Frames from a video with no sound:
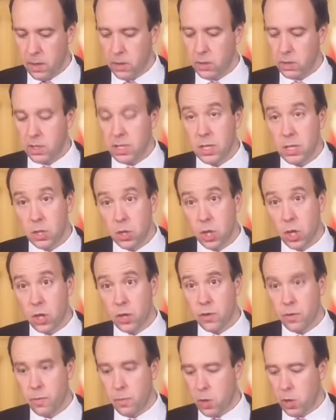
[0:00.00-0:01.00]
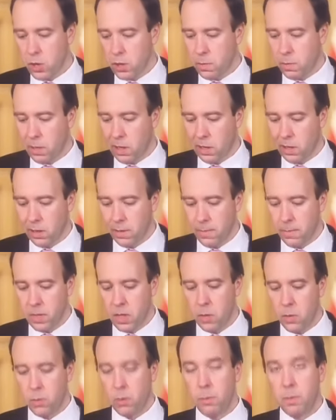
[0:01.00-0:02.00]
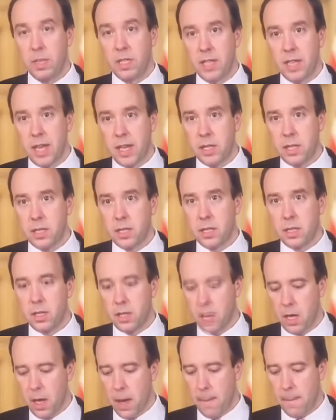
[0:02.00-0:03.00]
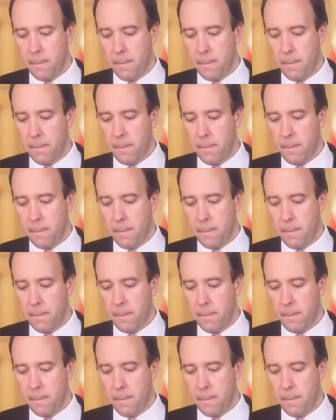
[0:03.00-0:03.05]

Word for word: who are discharged from hospital will be tested